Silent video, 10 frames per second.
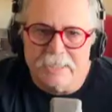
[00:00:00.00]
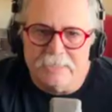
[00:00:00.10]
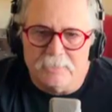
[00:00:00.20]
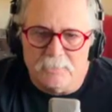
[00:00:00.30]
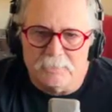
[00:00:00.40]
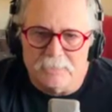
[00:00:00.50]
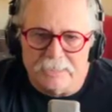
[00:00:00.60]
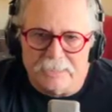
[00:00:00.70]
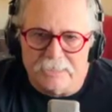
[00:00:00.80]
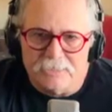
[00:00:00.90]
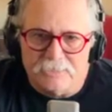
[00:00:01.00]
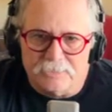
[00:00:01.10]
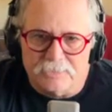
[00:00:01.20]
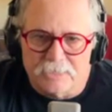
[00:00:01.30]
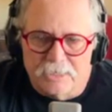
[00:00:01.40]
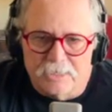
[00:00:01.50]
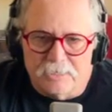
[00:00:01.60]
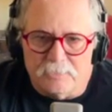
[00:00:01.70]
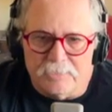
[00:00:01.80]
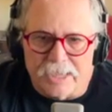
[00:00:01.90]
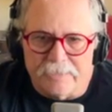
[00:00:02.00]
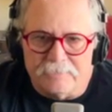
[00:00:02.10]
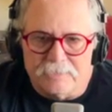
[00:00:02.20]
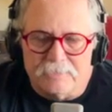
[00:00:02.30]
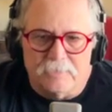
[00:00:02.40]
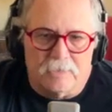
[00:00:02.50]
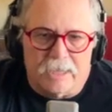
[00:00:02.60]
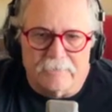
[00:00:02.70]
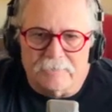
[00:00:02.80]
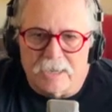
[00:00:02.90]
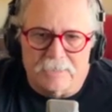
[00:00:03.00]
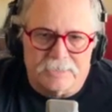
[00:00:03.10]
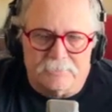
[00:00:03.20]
No really issues with having to do a lot of constant